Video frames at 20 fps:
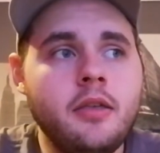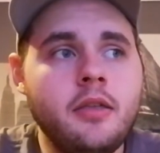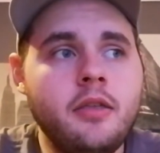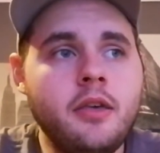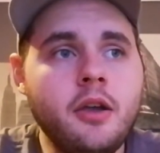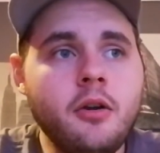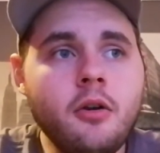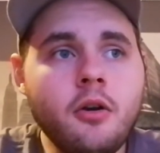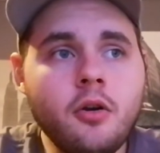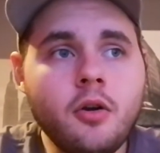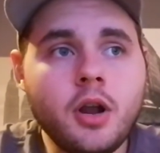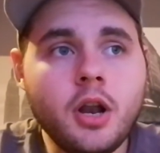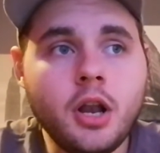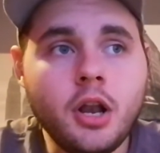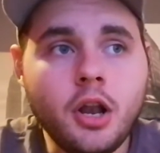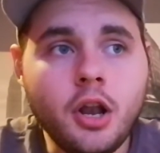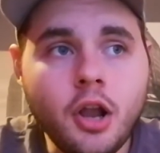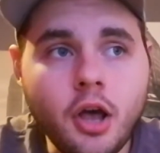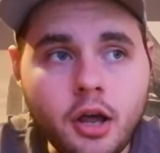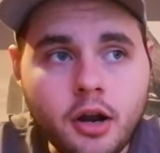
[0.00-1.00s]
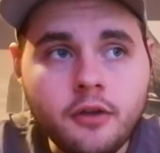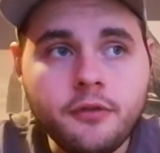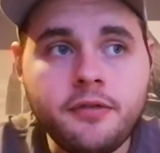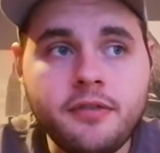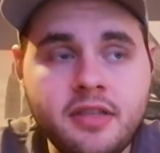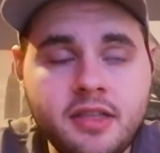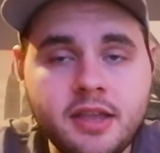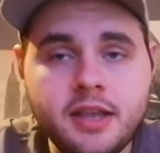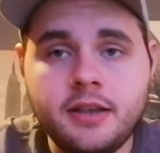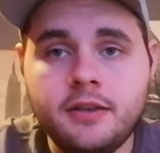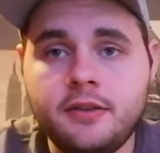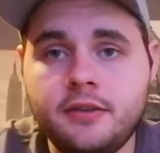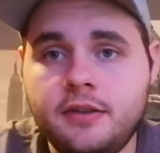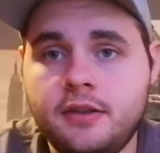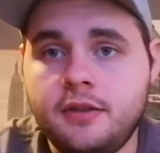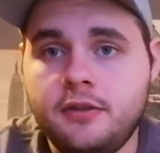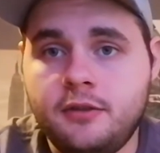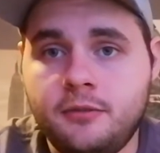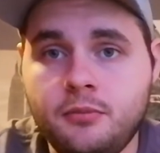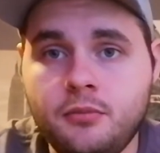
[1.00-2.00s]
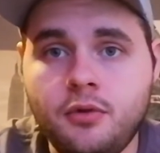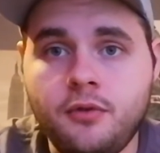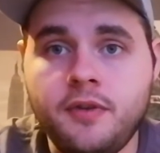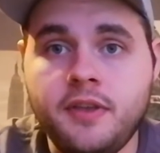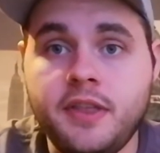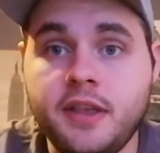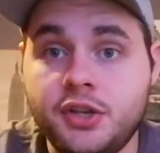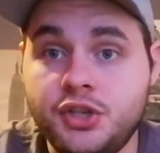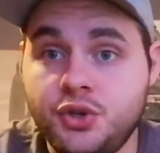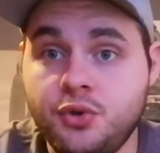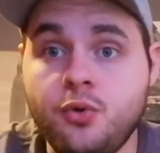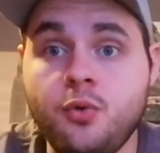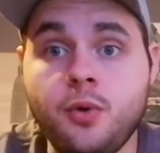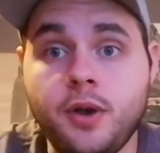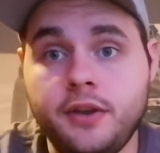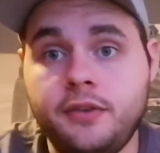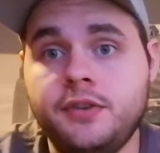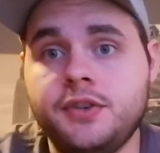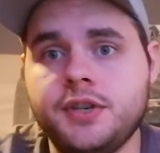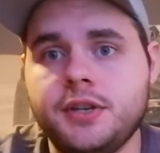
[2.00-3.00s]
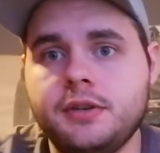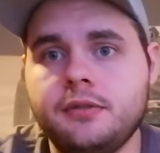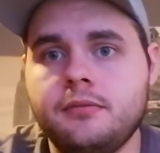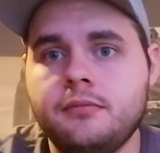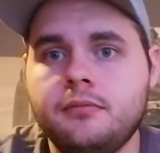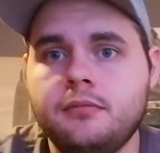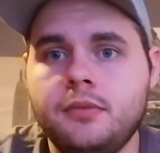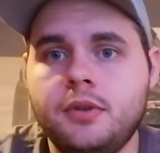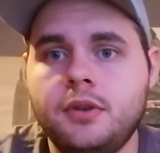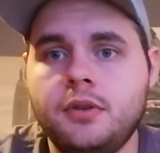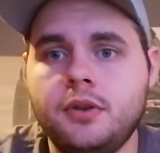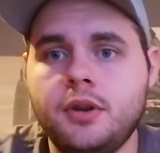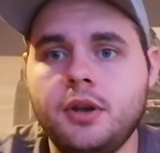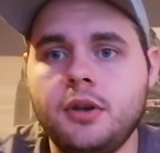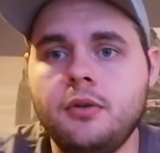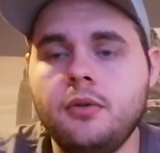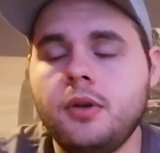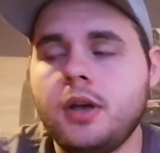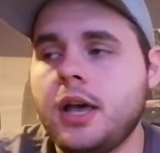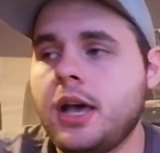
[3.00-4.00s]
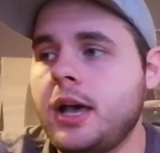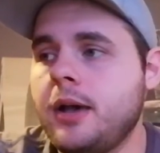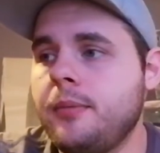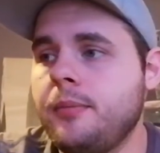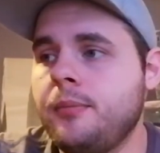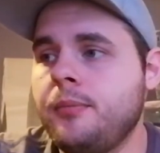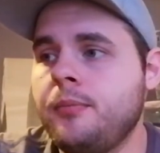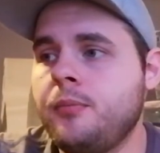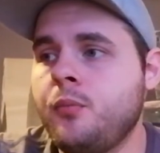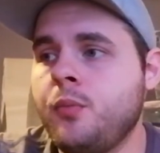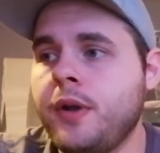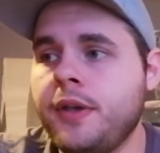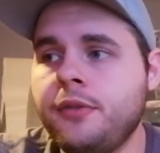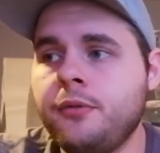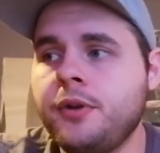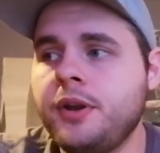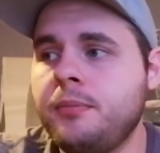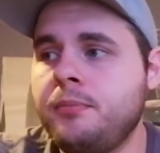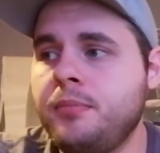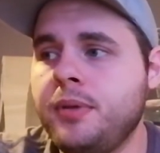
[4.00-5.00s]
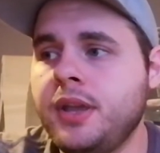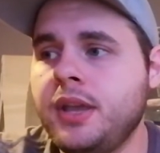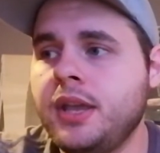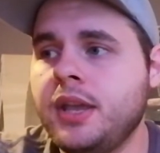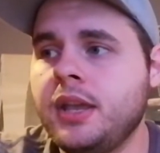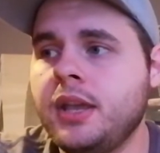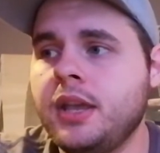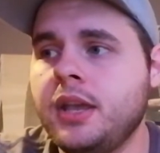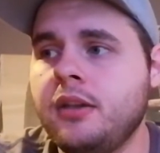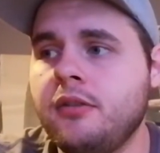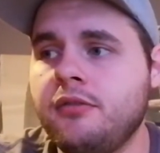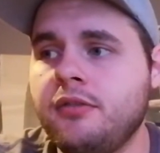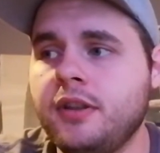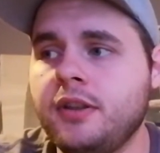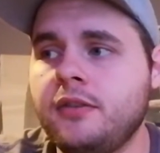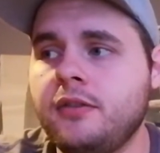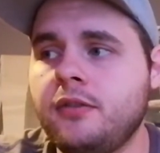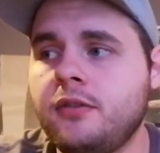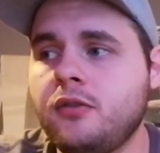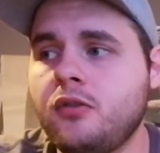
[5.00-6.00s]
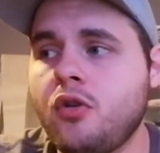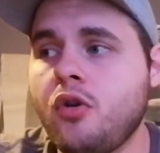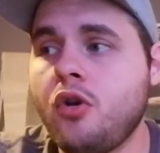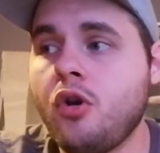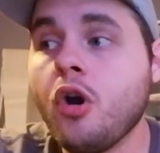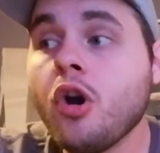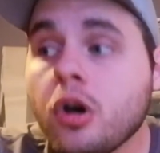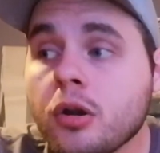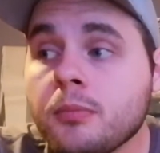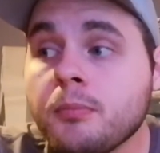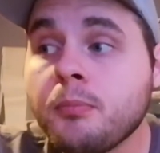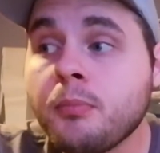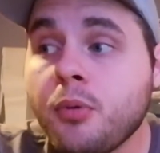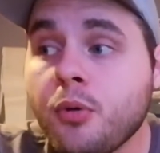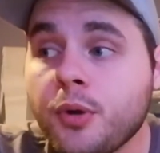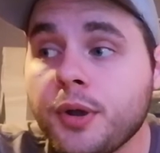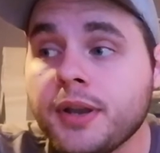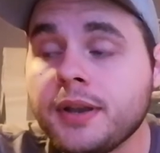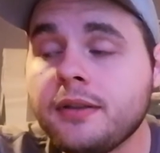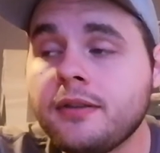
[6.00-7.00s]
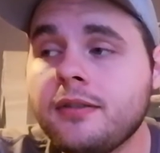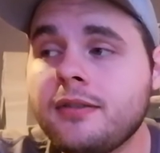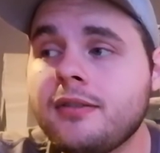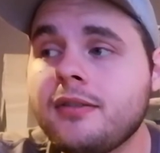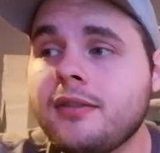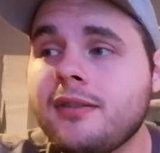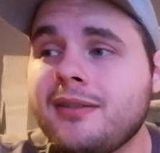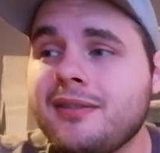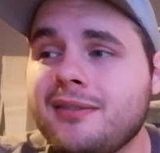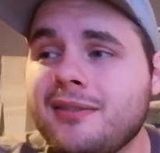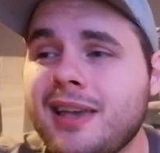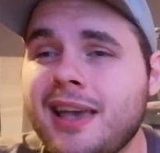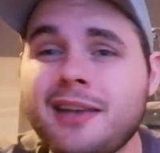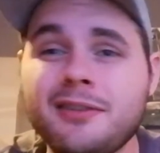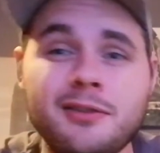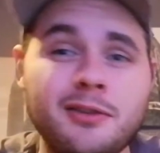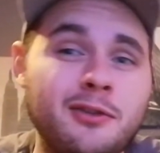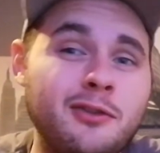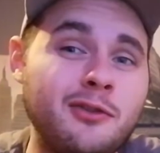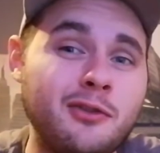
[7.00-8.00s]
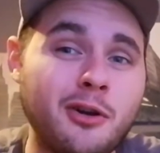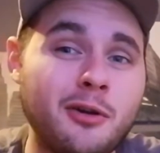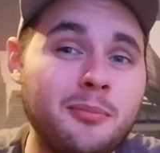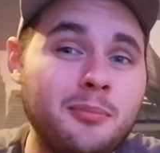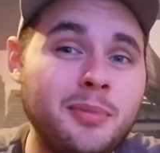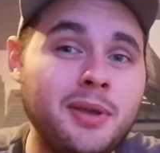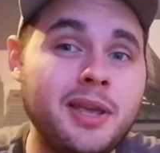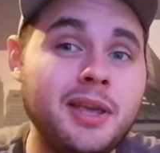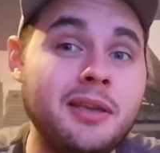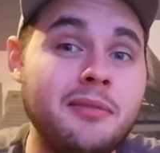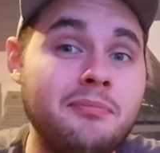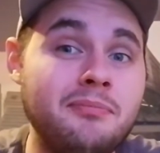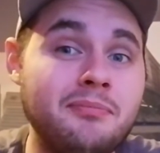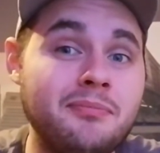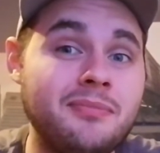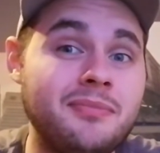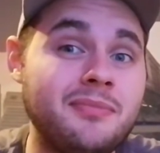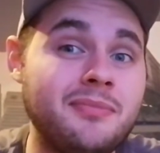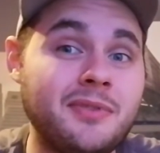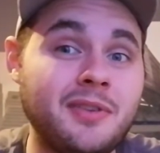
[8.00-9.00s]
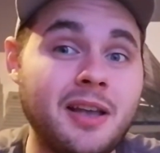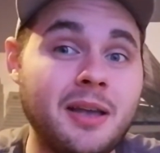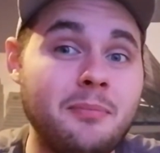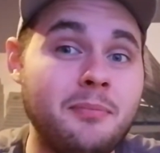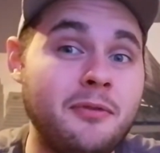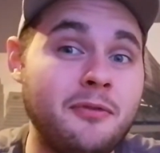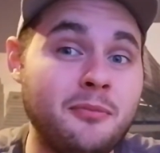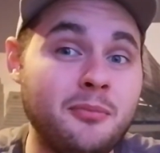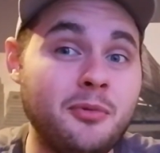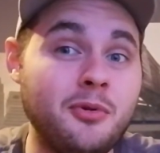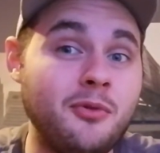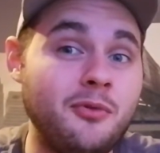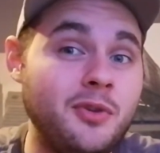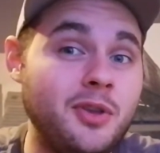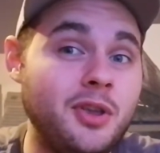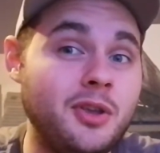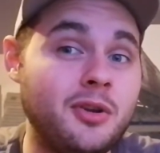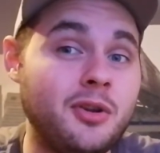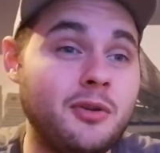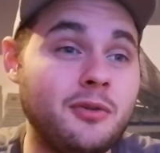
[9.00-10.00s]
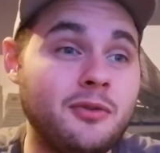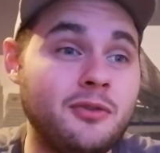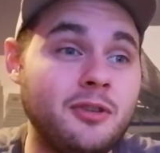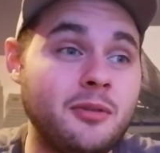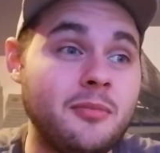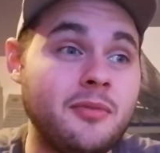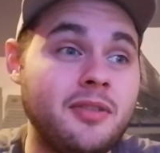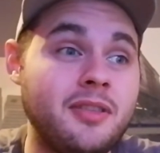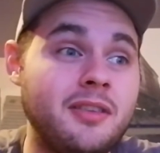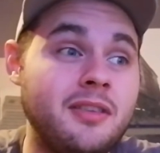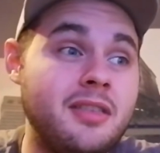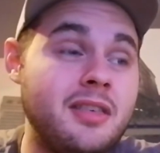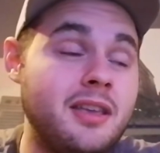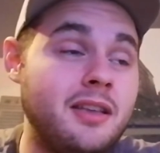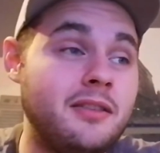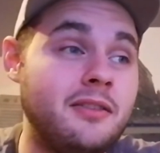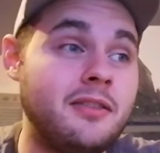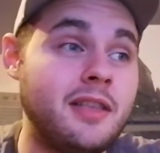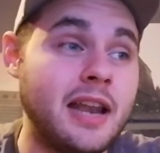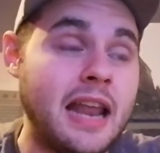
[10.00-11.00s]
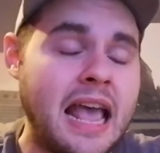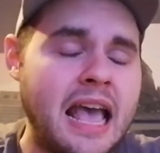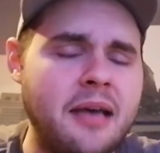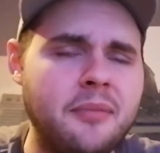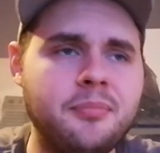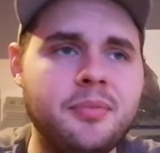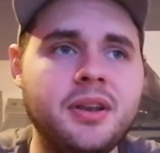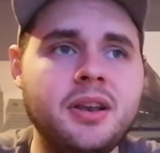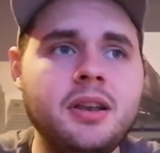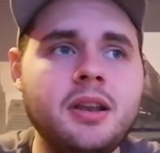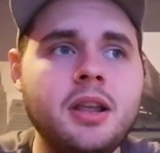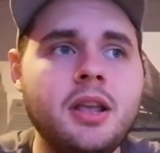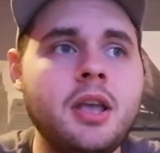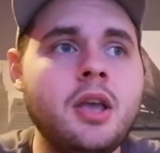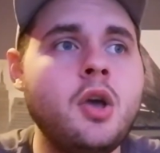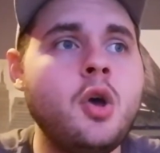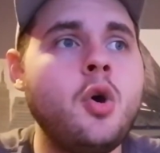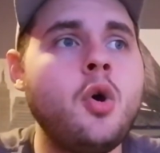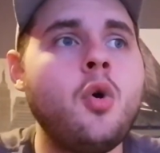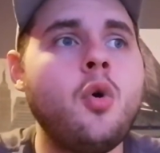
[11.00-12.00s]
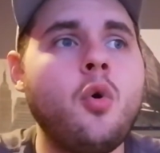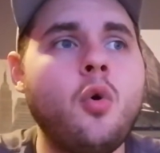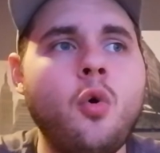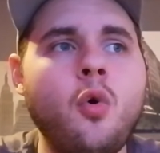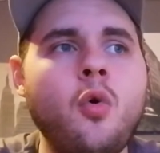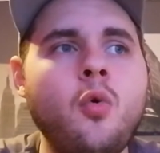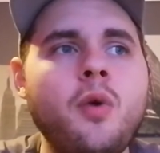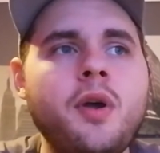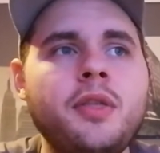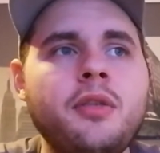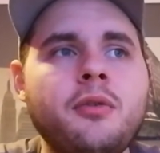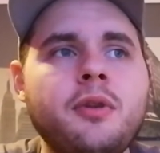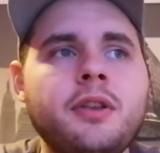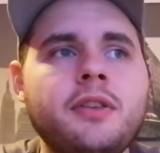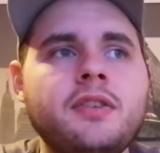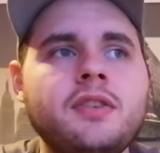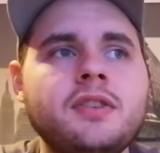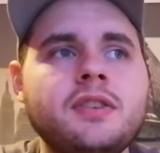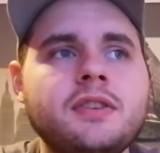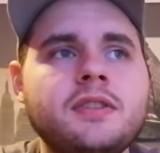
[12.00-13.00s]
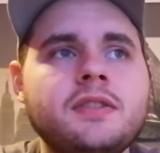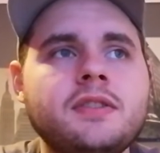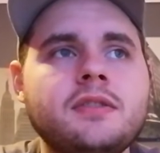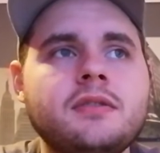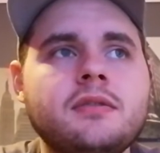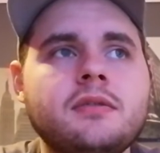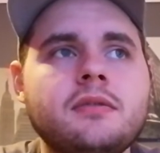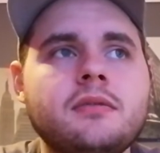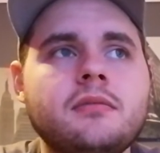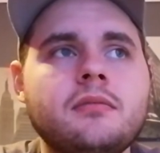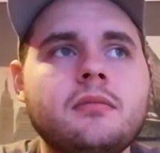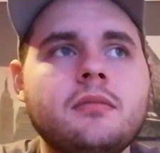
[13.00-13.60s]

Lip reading: there are a lot of things in this movie that you question. Whether it being if it's on point as a zombie type of movie, some of the things that happen, or whether it's just